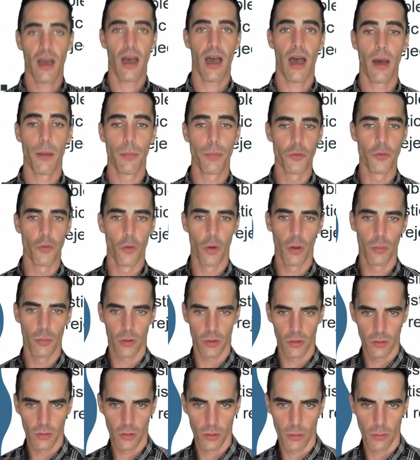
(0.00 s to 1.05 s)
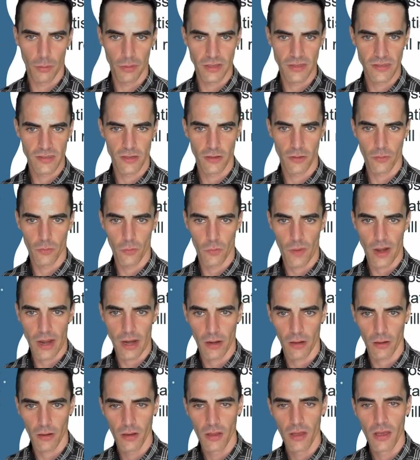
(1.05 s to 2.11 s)
abnormal, or we considered
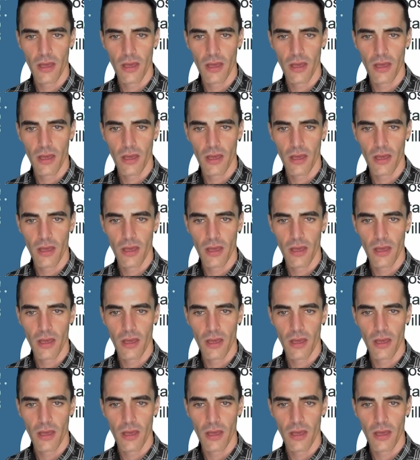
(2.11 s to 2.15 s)
rare.